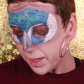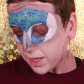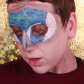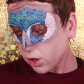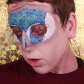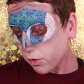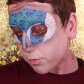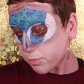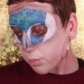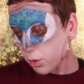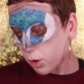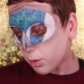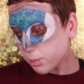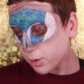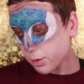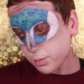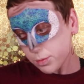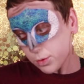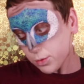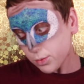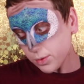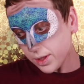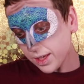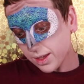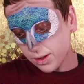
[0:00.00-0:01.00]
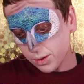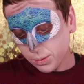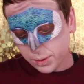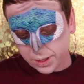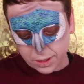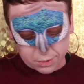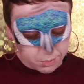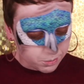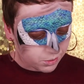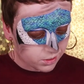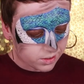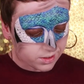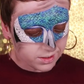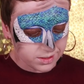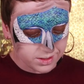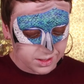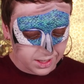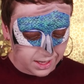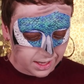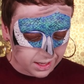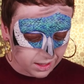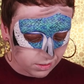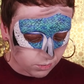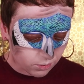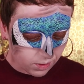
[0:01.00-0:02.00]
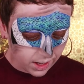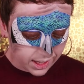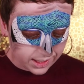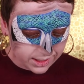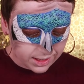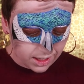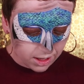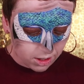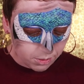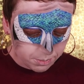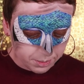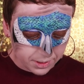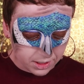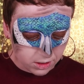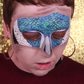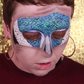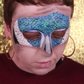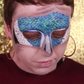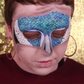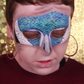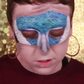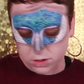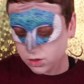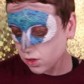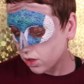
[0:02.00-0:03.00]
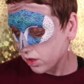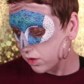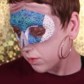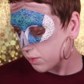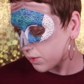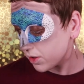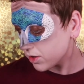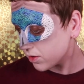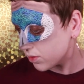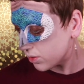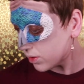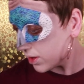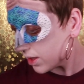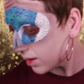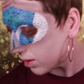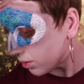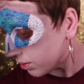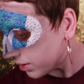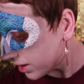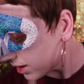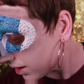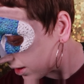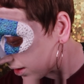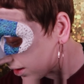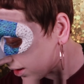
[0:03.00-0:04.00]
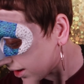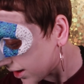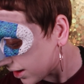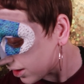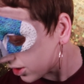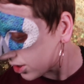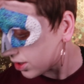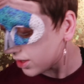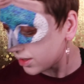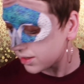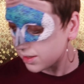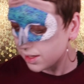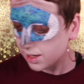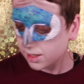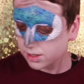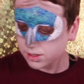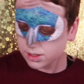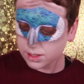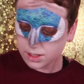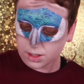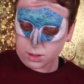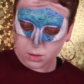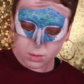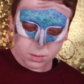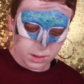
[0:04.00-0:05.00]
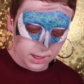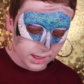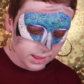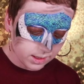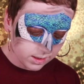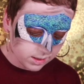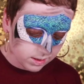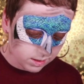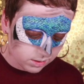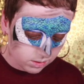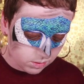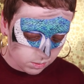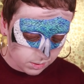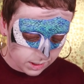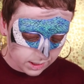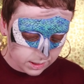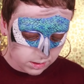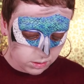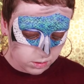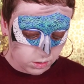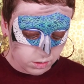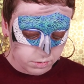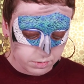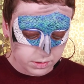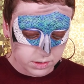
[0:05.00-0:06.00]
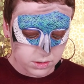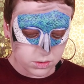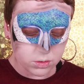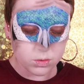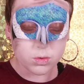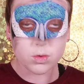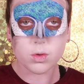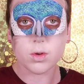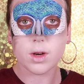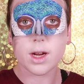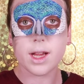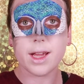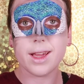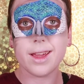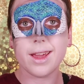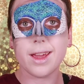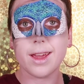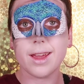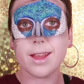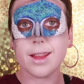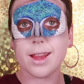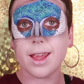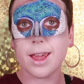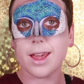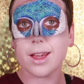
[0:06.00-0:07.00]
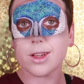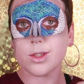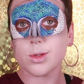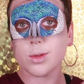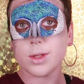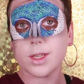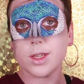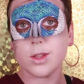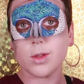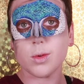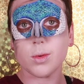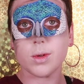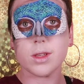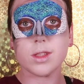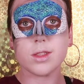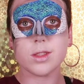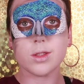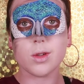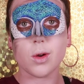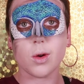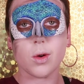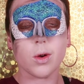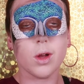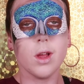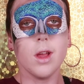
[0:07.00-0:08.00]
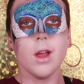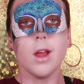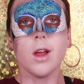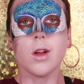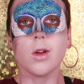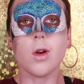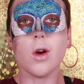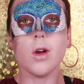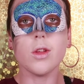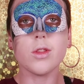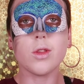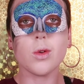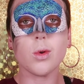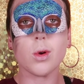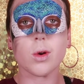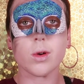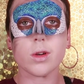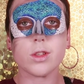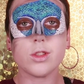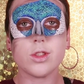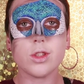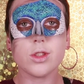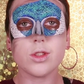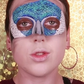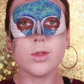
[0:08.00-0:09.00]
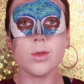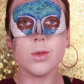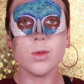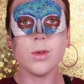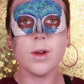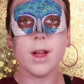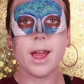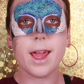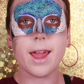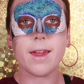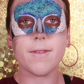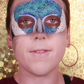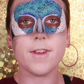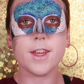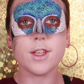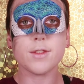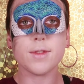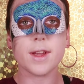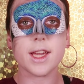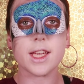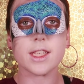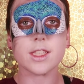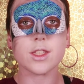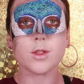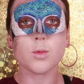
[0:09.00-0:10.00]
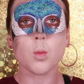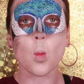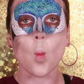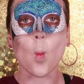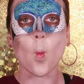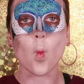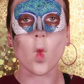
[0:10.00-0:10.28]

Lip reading: Piloff problem to deal with, because like right now Piloff does not want to deal with it, and she's actually quite nervous to try and actually do it. So contour, just do a fish face.